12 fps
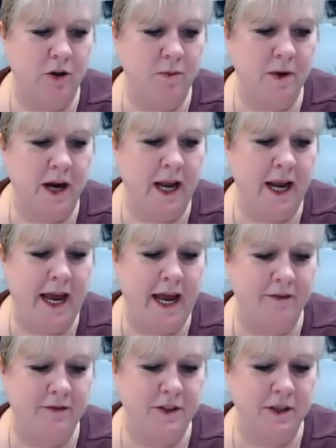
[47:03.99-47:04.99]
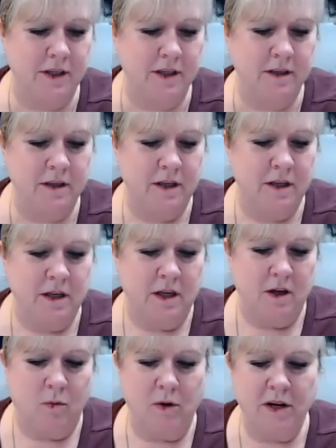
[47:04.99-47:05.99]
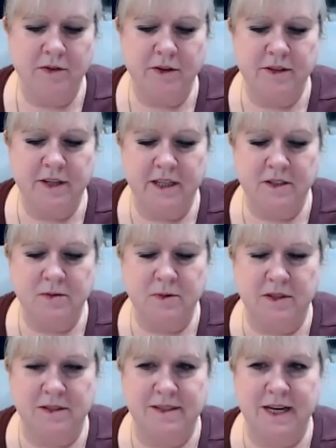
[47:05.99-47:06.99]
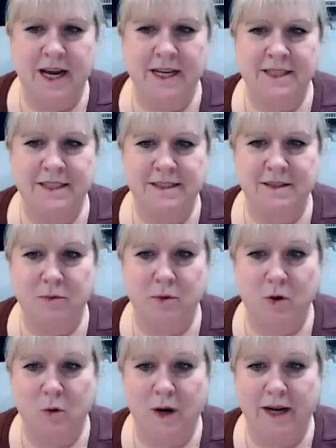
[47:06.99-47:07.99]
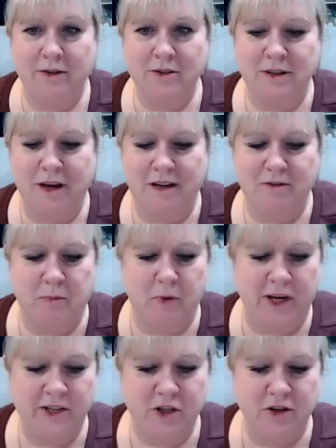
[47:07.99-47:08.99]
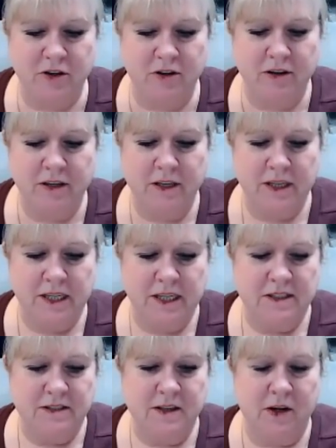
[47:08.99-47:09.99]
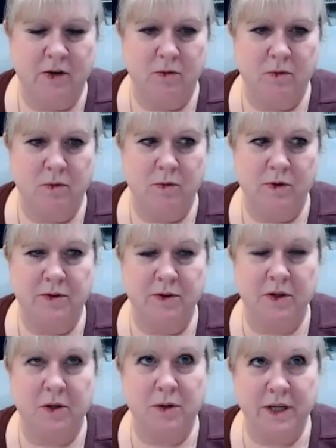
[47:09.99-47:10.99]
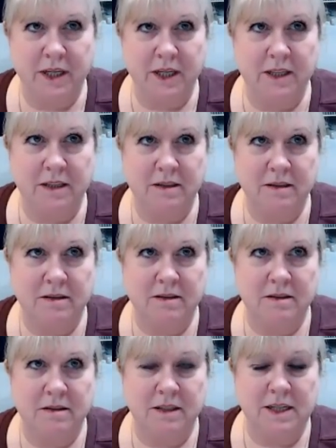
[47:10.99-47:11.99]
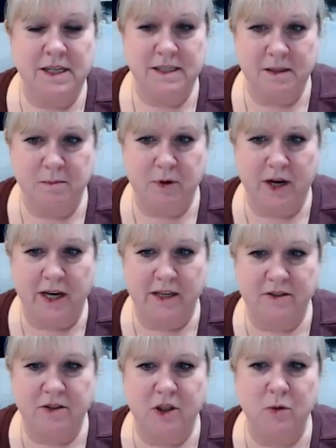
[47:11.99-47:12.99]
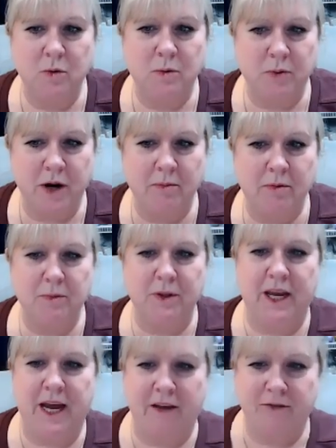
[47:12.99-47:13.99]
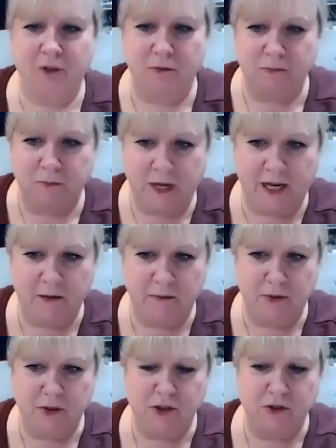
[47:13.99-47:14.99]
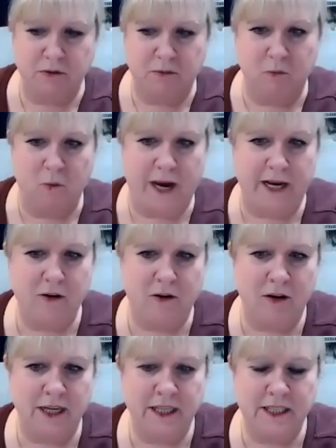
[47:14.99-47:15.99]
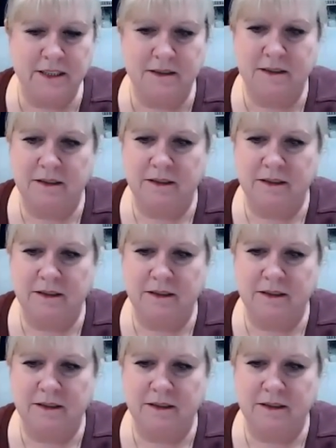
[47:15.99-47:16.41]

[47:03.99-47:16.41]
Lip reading: You might have to, one of the things with the signs is it requires a lot of pressure. So with the Cricut Easy Press, you would probably have to kind of put your weight on it.